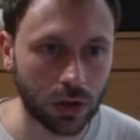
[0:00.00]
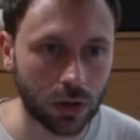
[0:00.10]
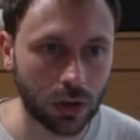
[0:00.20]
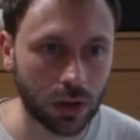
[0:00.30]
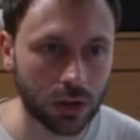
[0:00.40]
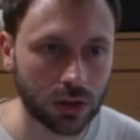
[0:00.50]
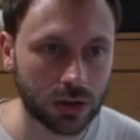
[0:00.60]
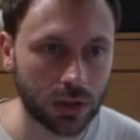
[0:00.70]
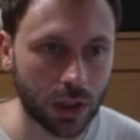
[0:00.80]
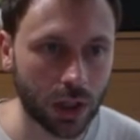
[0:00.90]
And
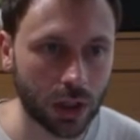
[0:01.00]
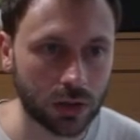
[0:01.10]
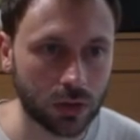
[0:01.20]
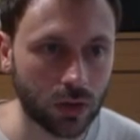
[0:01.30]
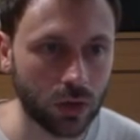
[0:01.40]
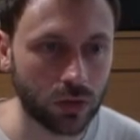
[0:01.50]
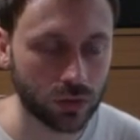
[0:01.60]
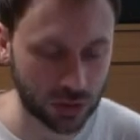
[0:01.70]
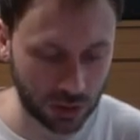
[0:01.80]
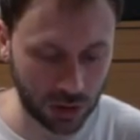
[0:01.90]
this light
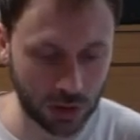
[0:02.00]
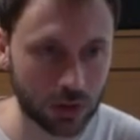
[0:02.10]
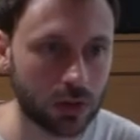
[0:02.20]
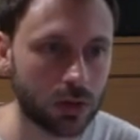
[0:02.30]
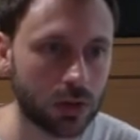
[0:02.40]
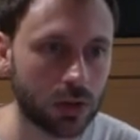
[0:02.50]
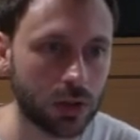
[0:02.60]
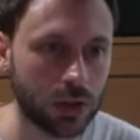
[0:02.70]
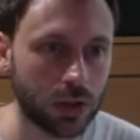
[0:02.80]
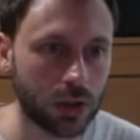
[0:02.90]
goes in
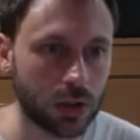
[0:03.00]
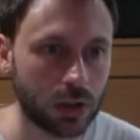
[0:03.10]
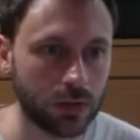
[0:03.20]
here,